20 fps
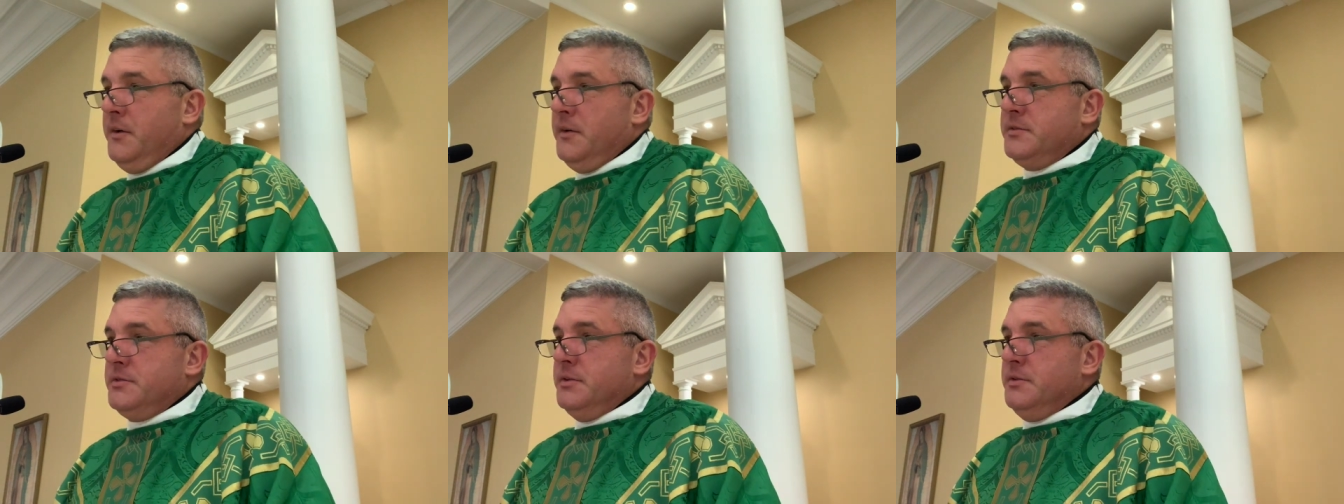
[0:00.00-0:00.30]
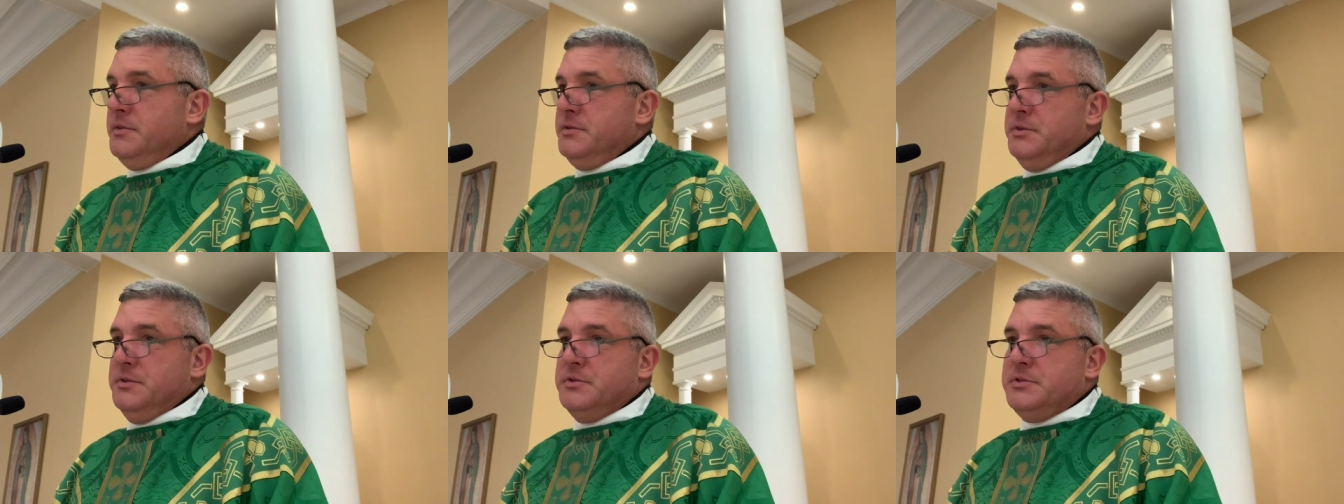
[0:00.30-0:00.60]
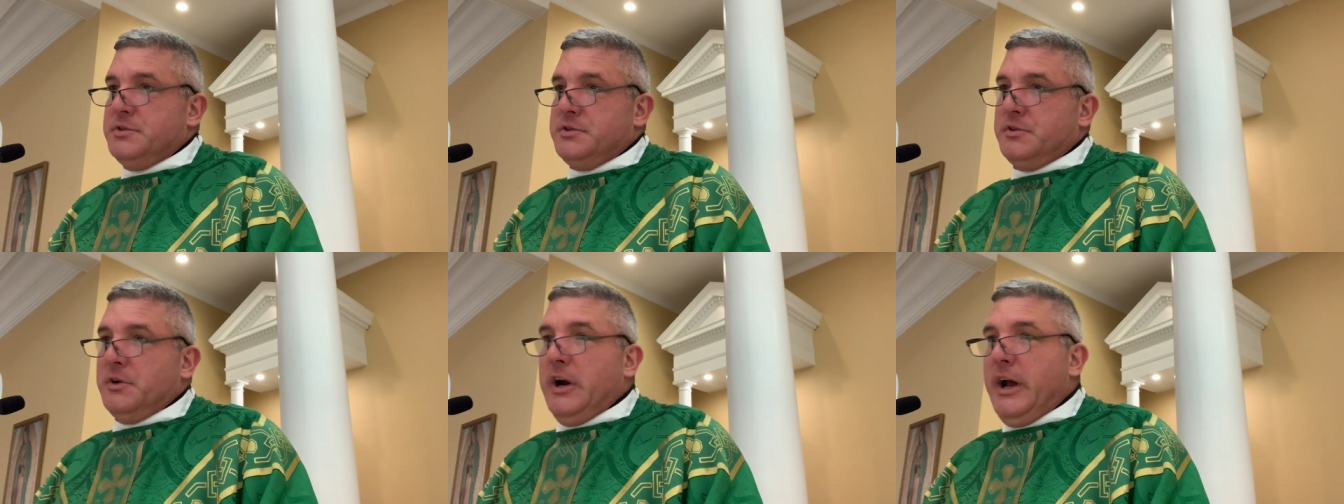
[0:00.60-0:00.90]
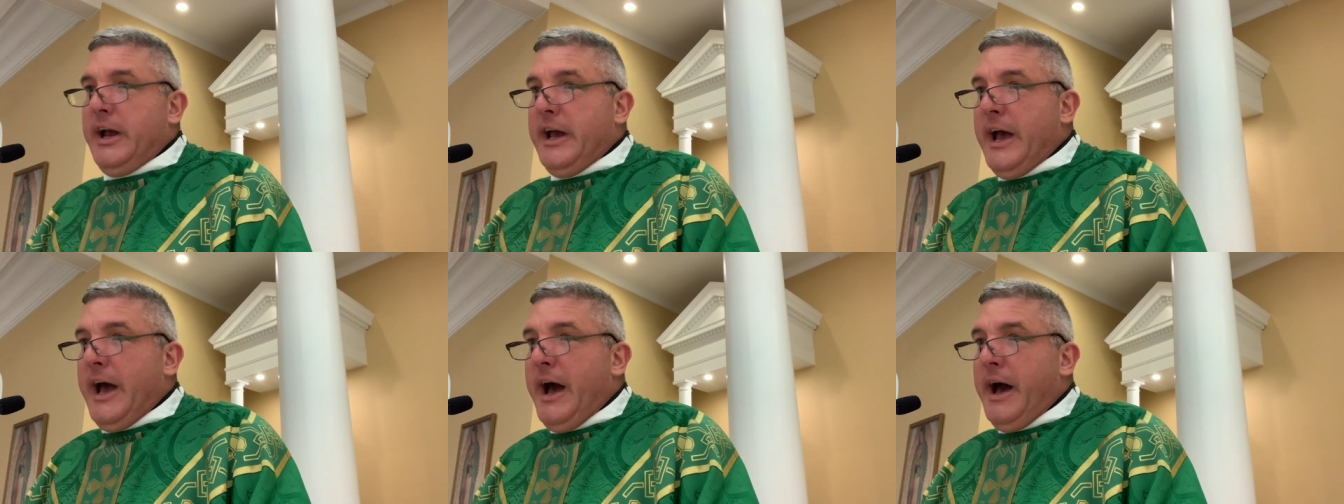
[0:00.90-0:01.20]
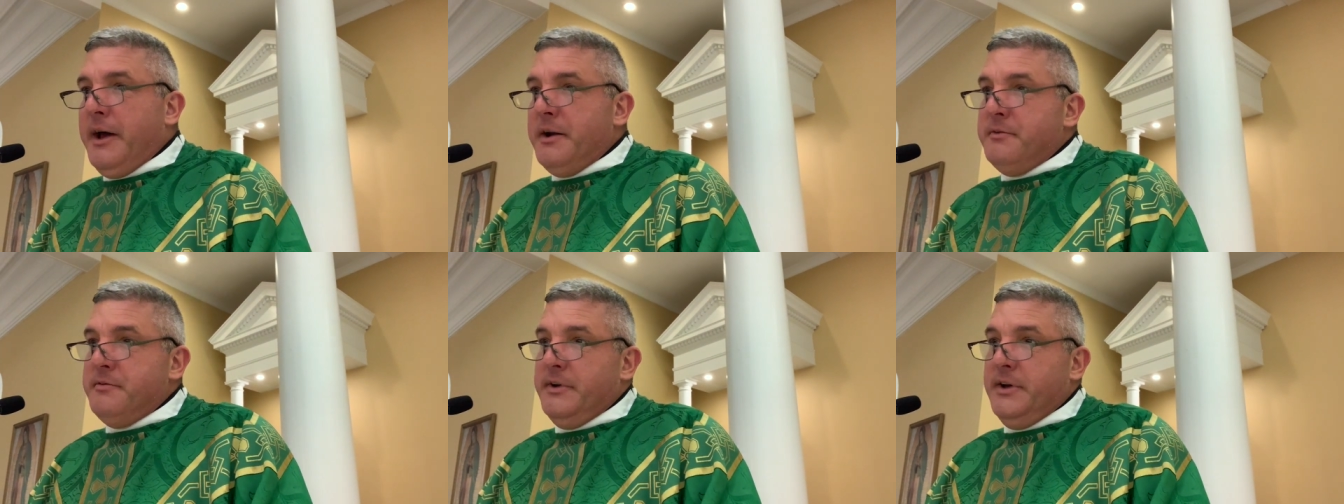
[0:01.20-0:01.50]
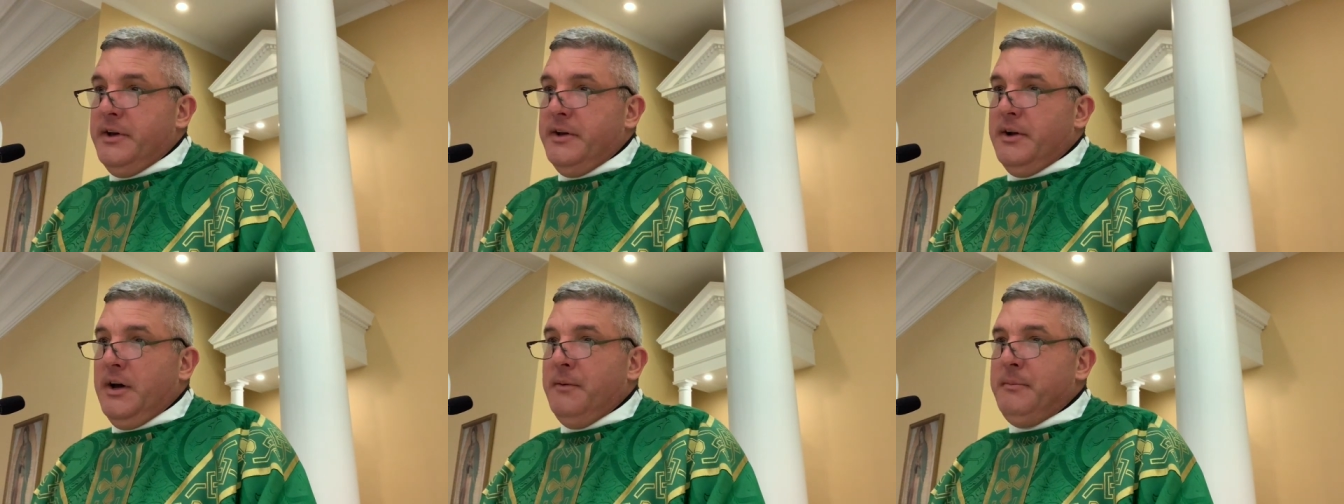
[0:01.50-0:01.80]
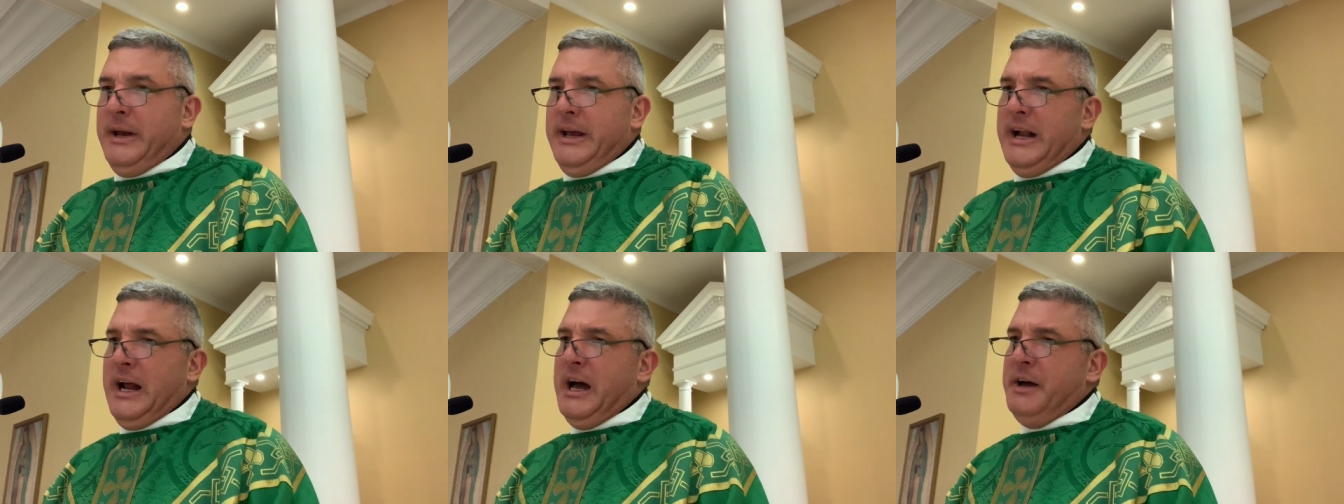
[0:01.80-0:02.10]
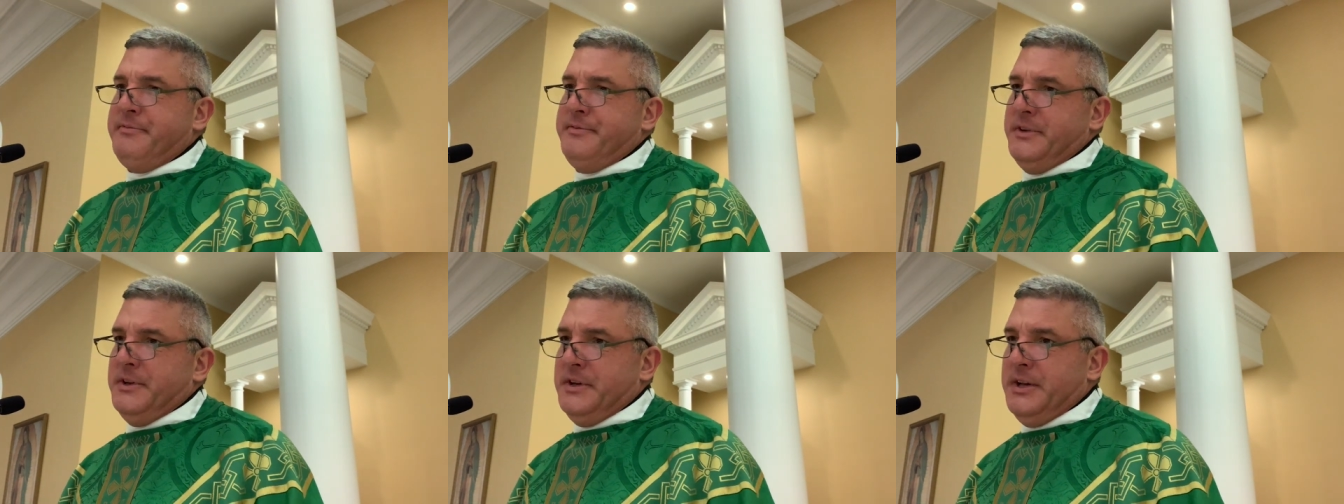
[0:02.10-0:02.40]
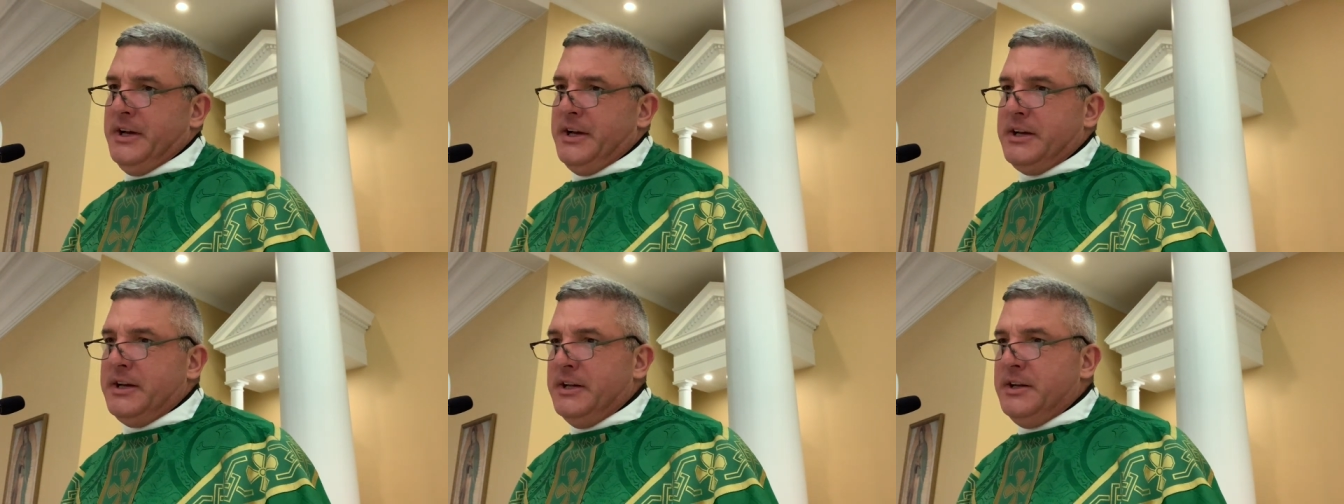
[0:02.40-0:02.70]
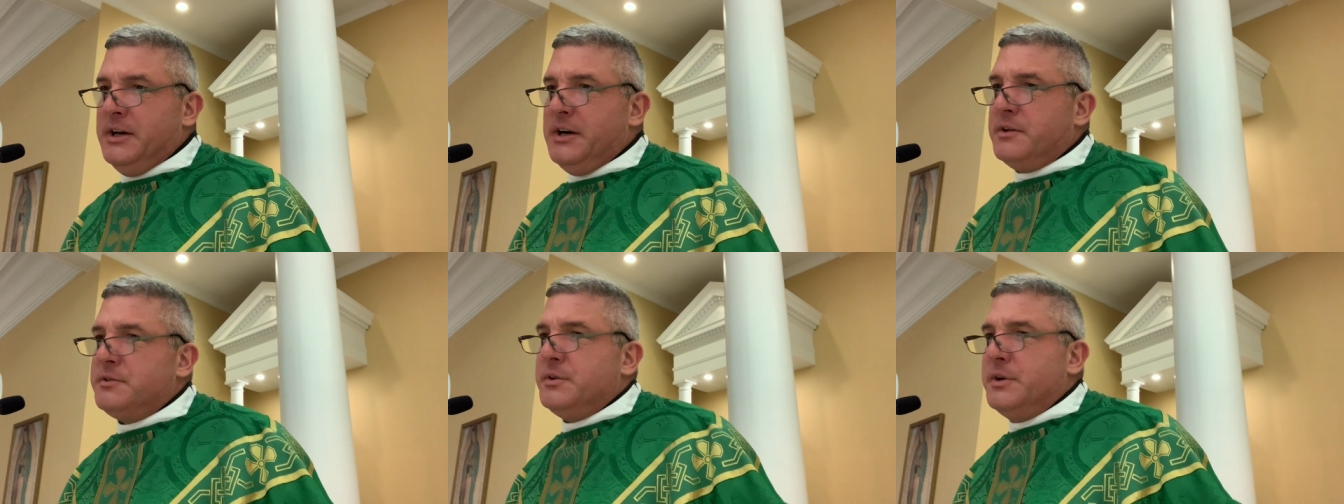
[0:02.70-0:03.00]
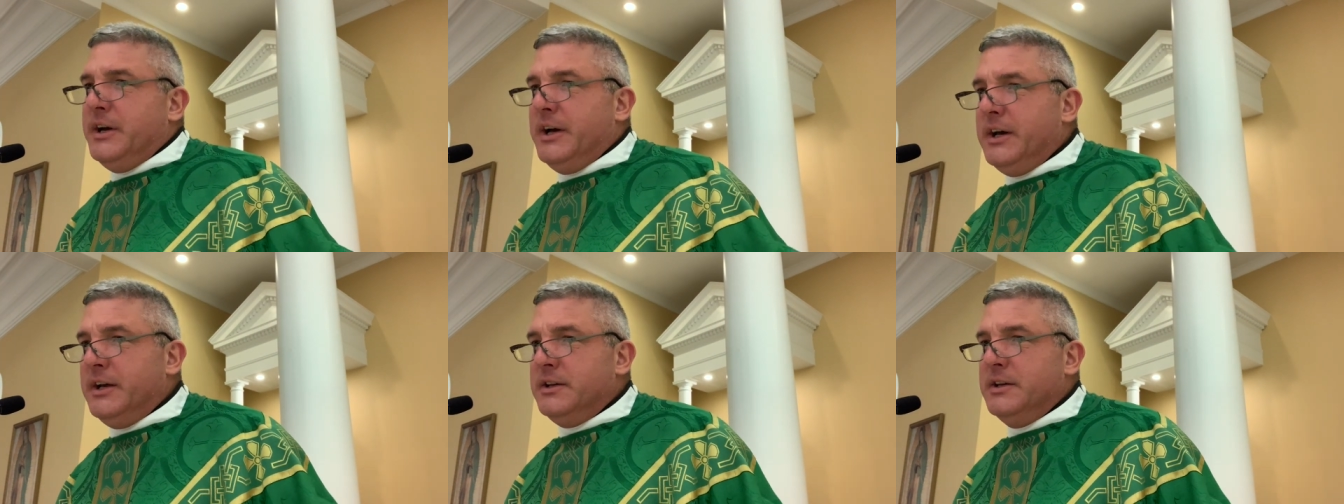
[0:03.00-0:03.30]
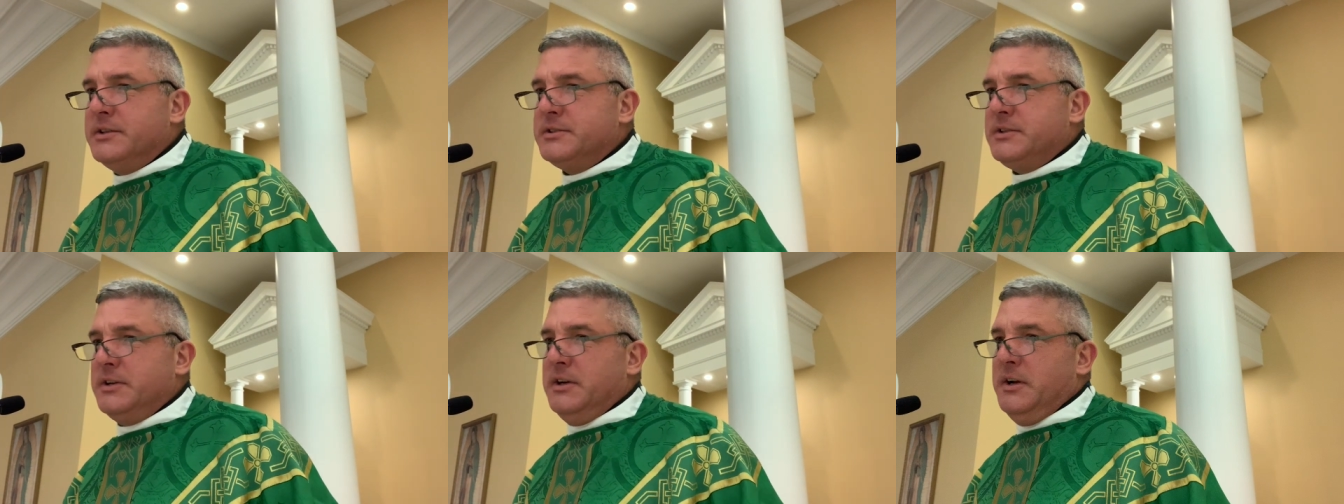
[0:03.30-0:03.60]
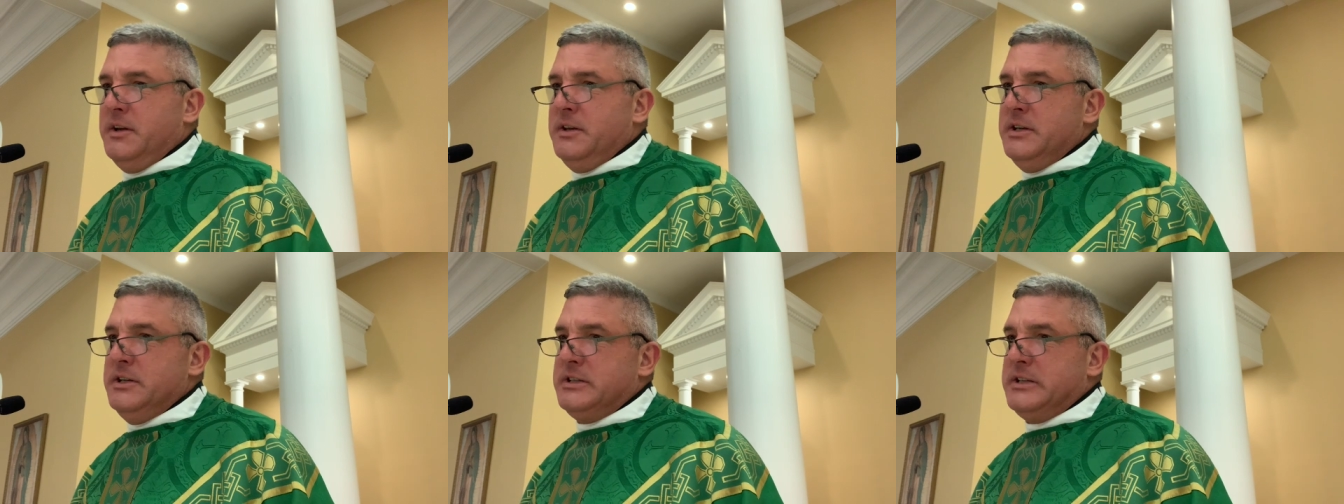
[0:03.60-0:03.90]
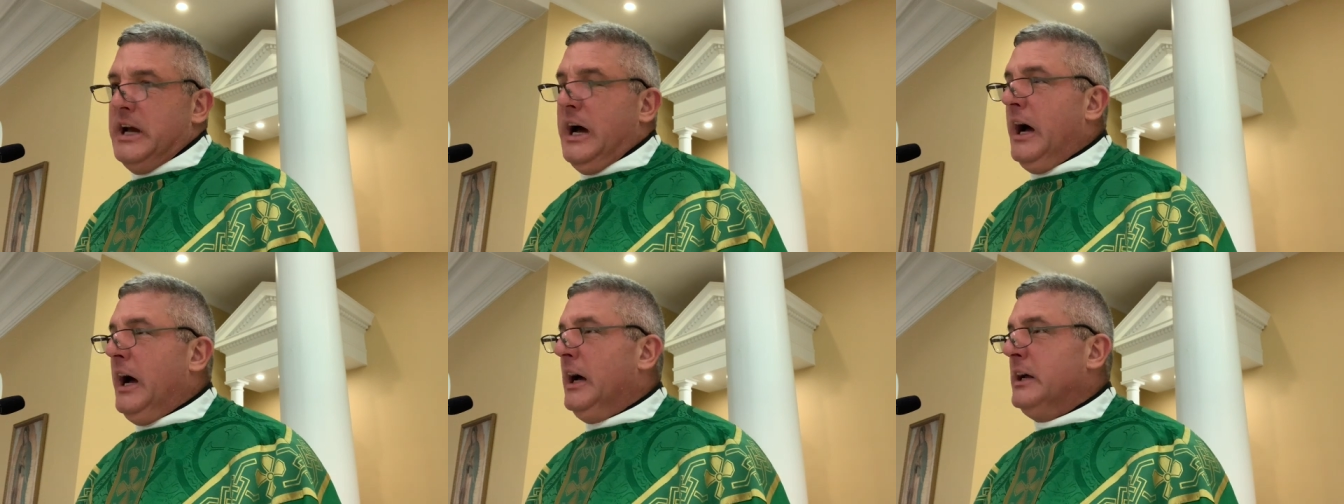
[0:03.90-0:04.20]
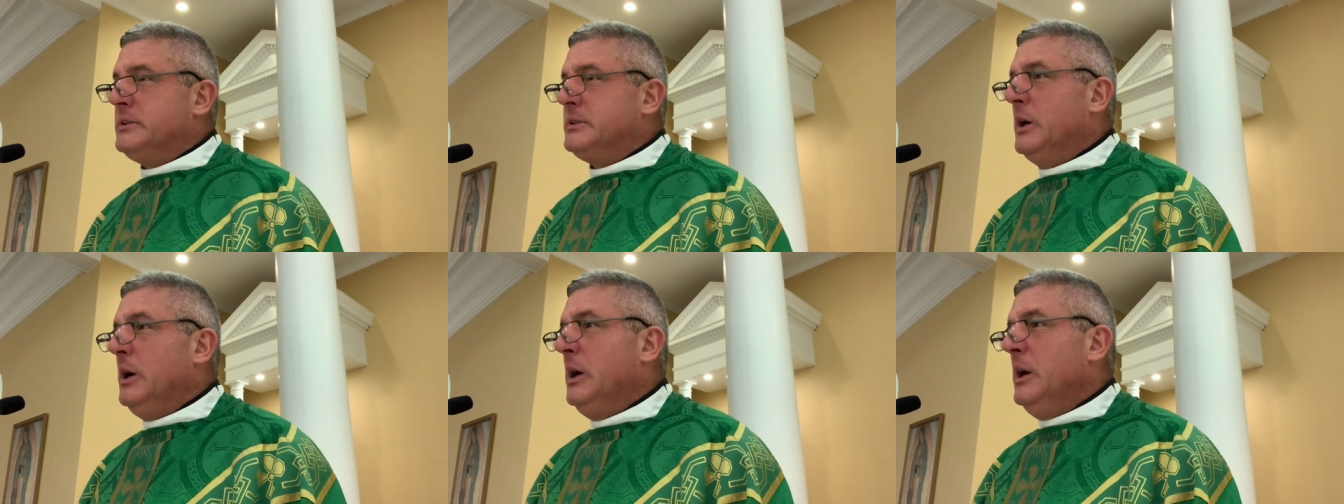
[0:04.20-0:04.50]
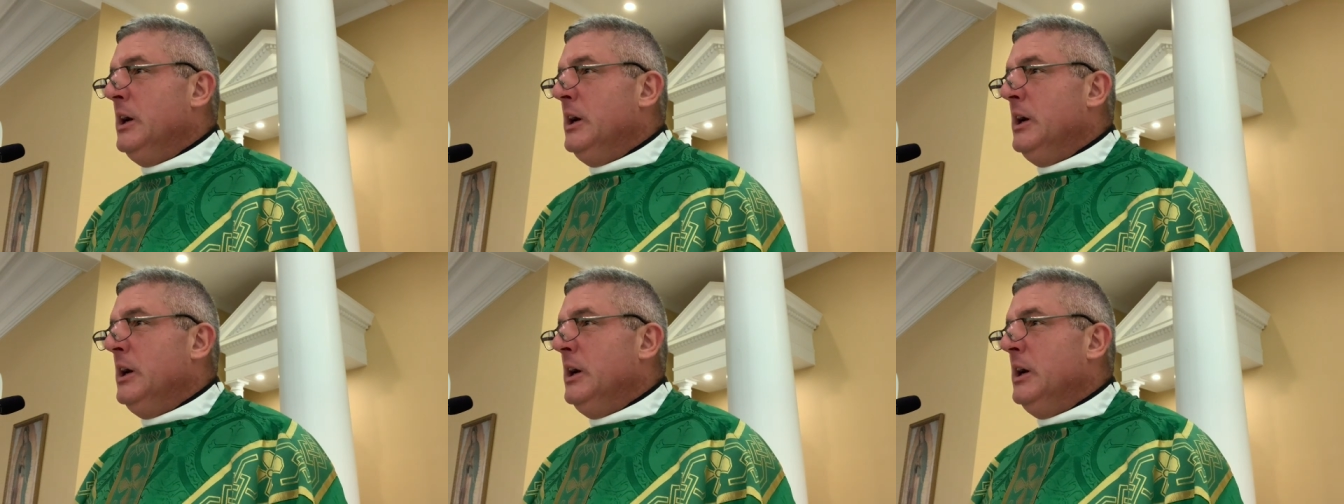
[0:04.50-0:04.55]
As soon as you stray out of it, I mean, I feel like a knucklehead listening to these guys